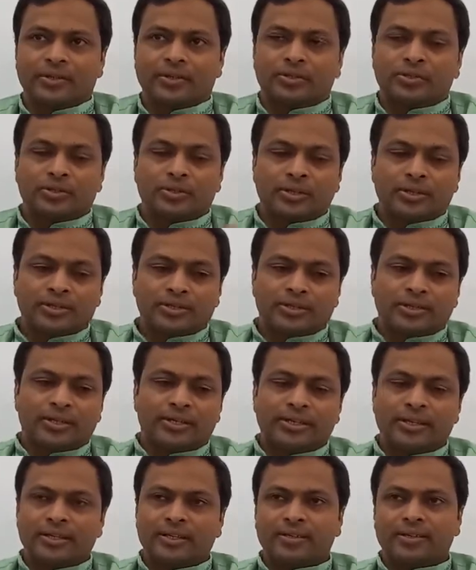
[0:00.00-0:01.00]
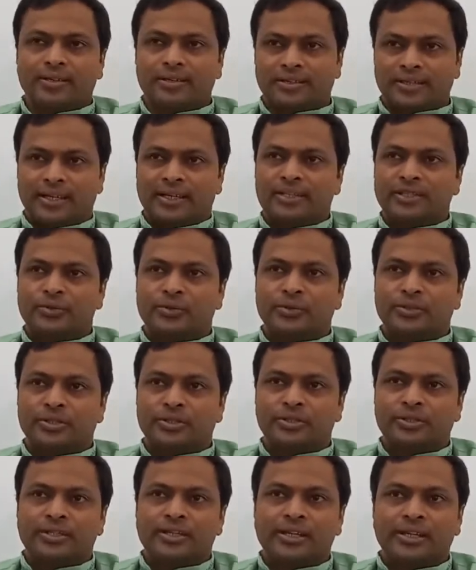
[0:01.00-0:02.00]
So the study, the science which
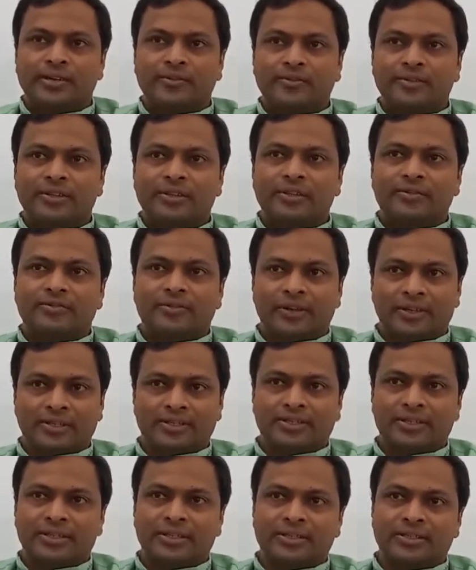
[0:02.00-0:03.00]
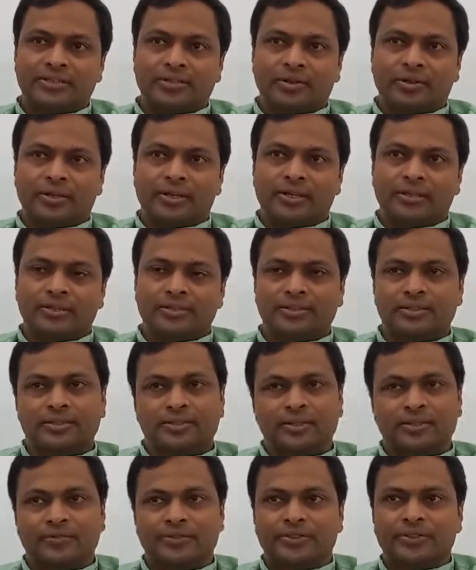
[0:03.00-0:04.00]
is dealing with the function is called as
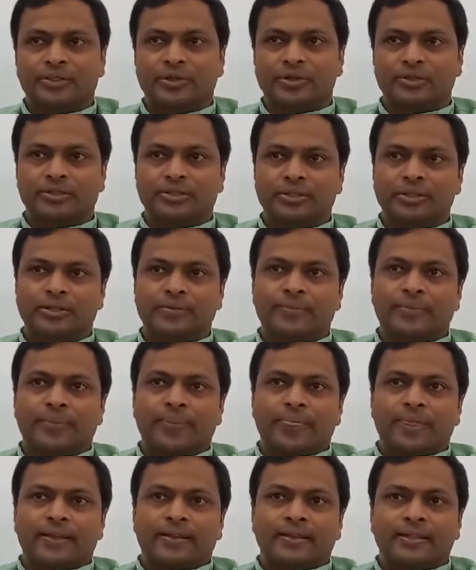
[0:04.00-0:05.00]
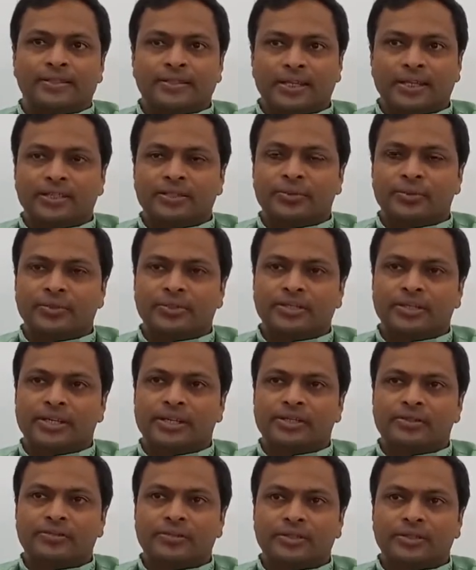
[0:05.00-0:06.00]
the physiology. The science which
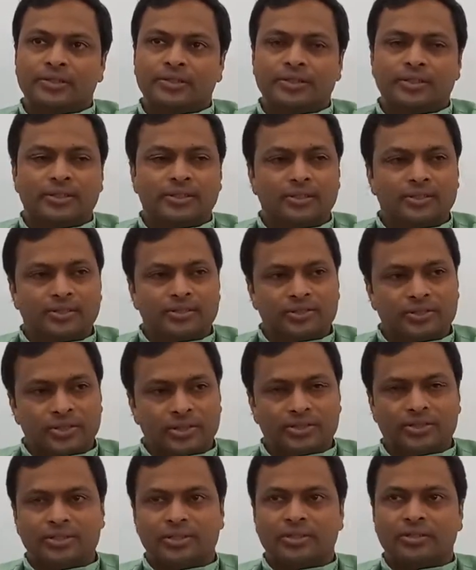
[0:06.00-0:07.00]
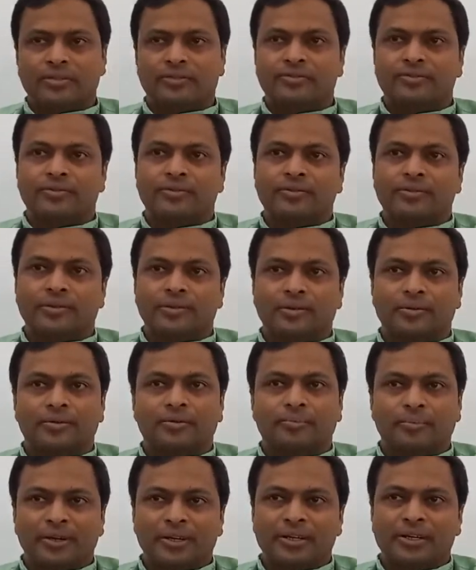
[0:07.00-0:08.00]
deals with the structure of a
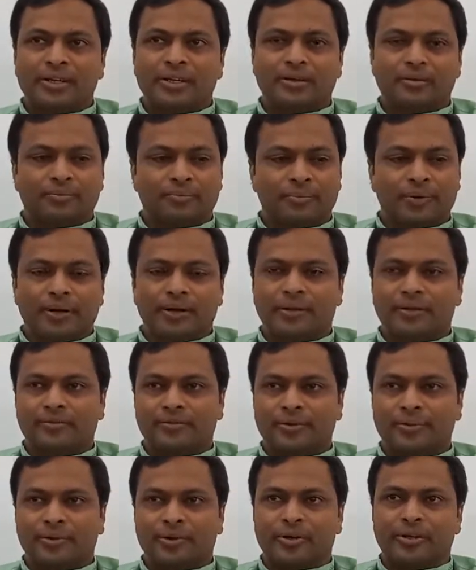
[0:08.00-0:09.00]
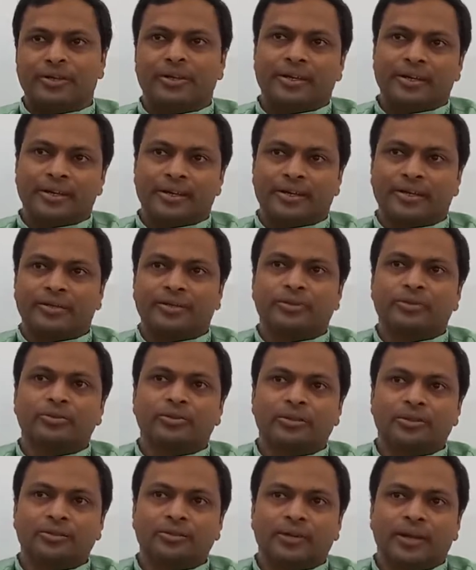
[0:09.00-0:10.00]
particular part of the body. Here I
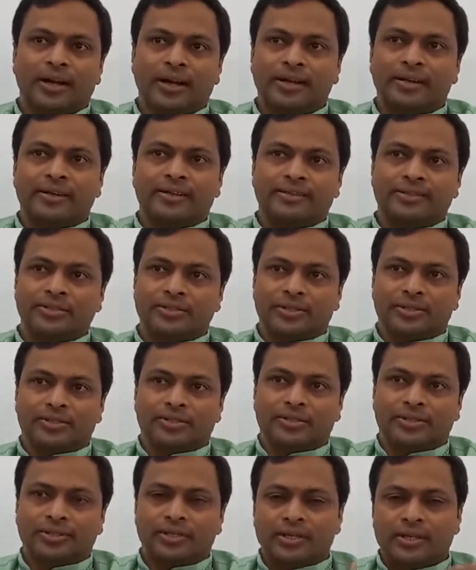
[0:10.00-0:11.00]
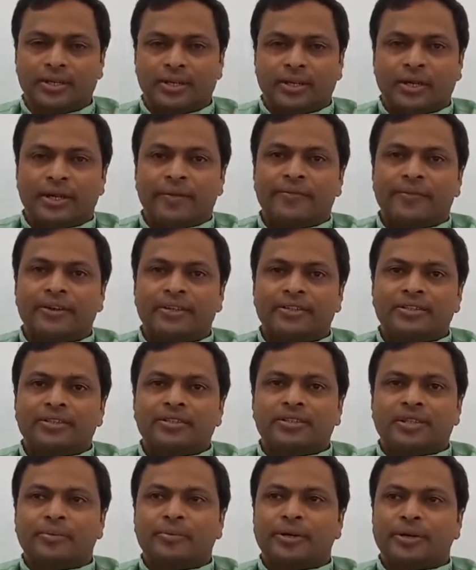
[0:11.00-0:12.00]
used a hand as a gesture. If it is a
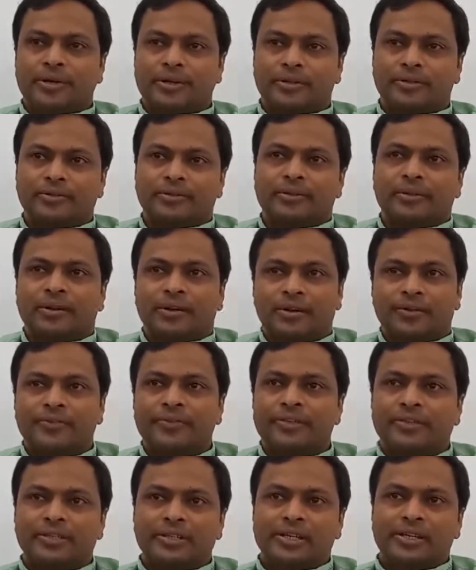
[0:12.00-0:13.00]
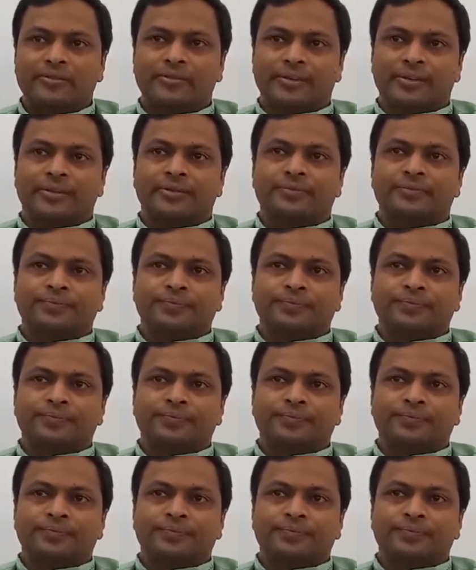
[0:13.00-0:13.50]
stomach or if it is a liver,